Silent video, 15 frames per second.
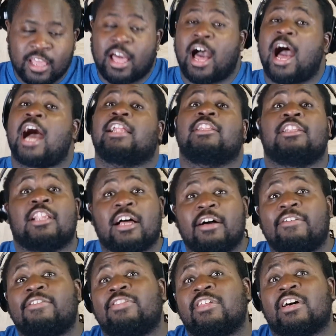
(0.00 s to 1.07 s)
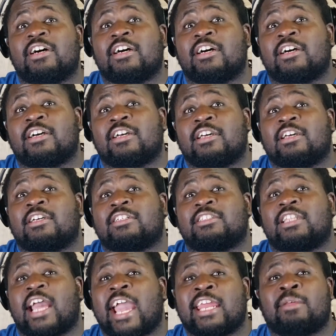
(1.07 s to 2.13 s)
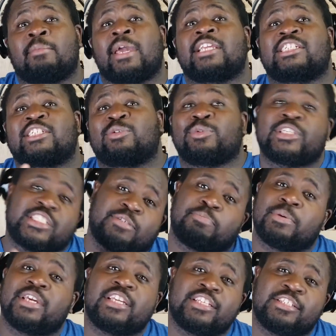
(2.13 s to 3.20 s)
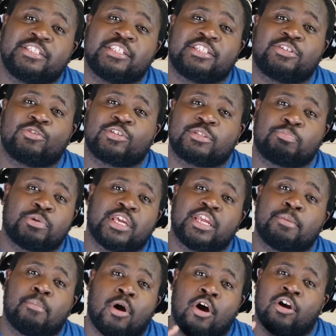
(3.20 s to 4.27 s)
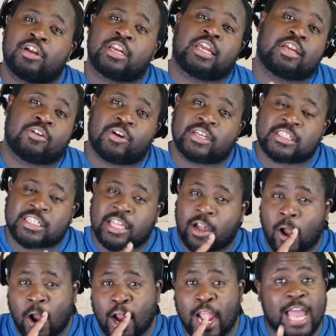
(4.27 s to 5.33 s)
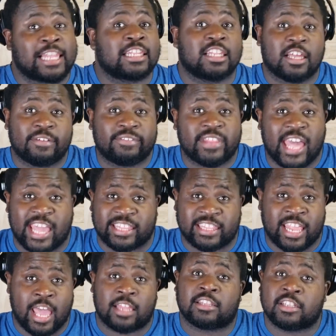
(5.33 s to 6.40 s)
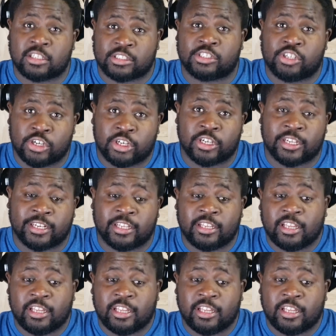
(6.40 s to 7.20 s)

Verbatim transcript: I love the the animation when he speeds into a speedball and he crushes that car. I love that. That looked good.